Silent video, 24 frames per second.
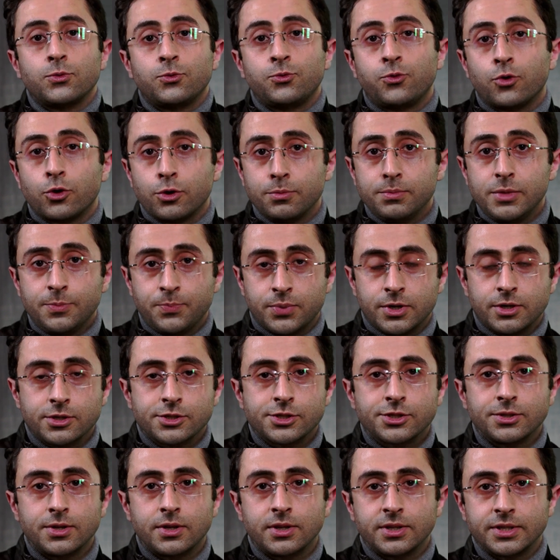For me
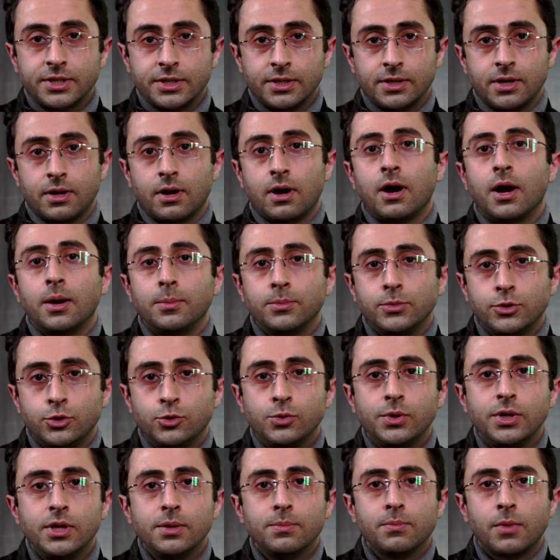personally, I'm
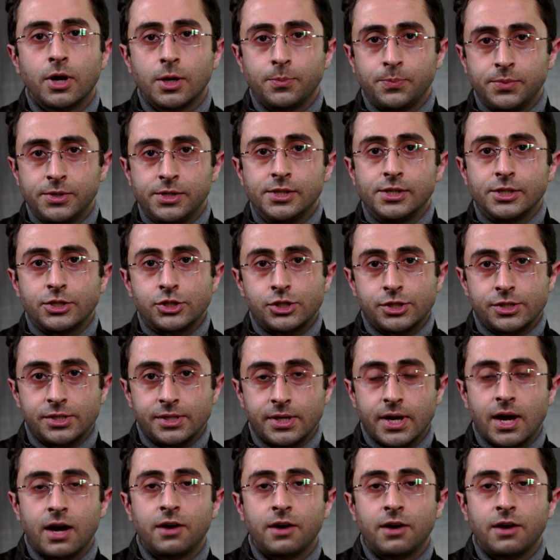doing my PhD.